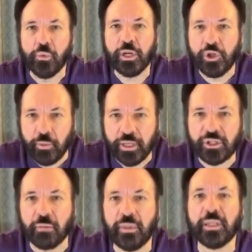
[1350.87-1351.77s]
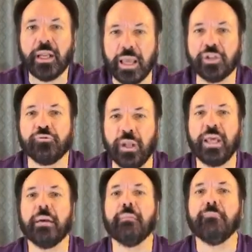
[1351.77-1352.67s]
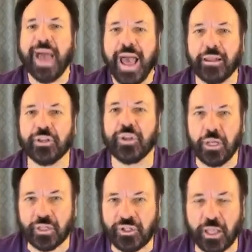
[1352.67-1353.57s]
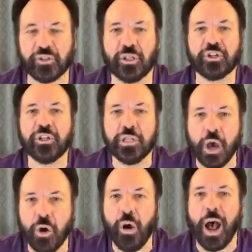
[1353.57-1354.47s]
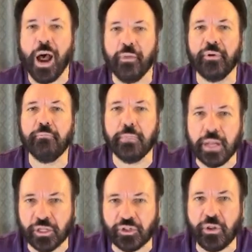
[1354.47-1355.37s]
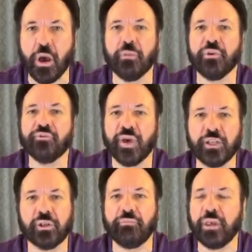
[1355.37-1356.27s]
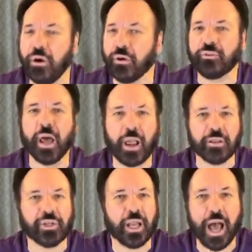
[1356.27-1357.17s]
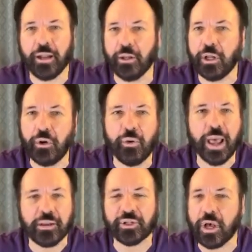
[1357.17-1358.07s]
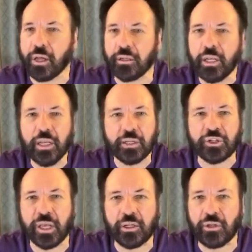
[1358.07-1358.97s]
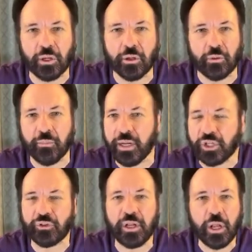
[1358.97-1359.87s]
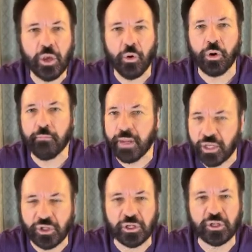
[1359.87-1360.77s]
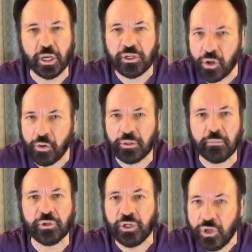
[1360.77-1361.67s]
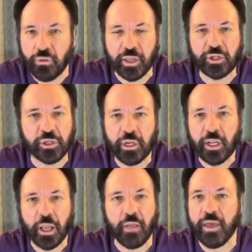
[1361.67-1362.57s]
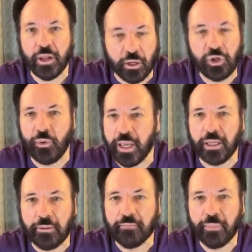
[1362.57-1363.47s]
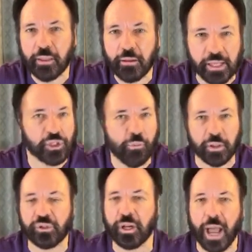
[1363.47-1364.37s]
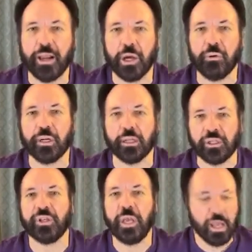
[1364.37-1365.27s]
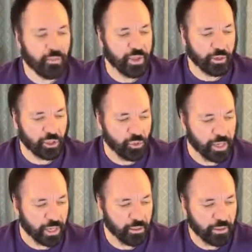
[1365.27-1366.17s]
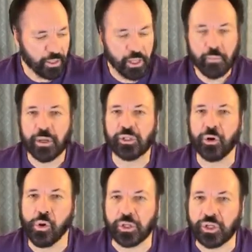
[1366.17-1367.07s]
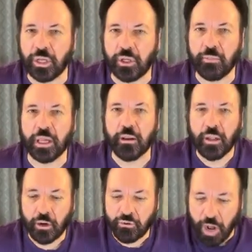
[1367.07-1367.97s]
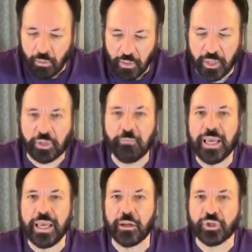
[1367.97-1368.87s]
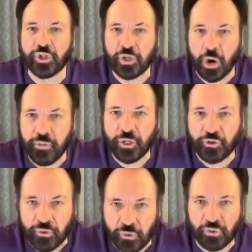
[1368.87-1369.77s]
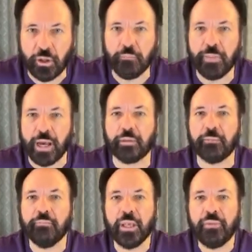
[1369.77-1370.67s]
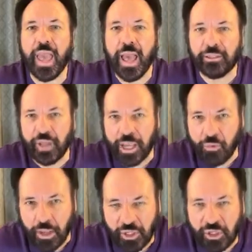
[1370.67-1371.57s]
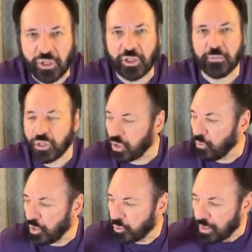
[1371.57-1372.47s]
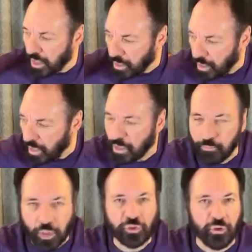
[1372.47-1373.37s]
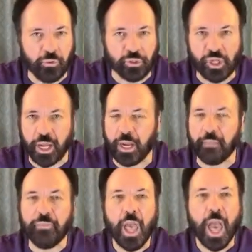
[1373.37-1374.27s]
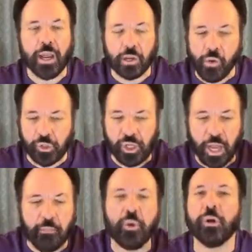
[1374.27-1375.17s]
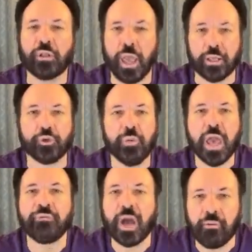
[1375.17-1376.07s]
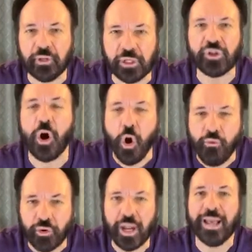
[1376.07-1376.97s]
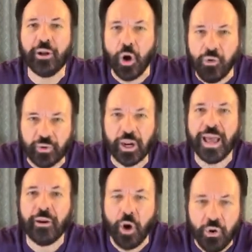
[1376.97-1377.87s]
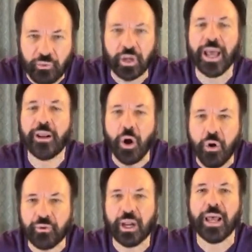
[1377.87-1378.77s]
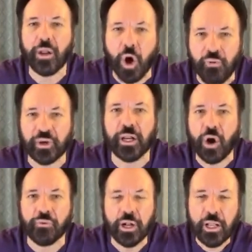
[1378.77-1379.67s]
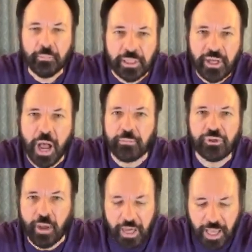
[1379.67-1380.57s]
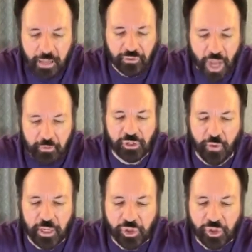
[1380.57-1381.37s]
We're doing something that is really madness in a sense. There's no other ministry on the face of the earth. Like I said, I don't know who else God said uh, or ministry or ministers uh, told them to do this, and they're not doing it. At least the ones that I know and can see, they're not doing it. But the Lord said to me, Run with us. Begin to show the truth about the Antichrist system and some which we did in, in, the book True Christianity. And of course, in our broadcast, we have covered this over and over and over and over and over and over. But time is running out. Time is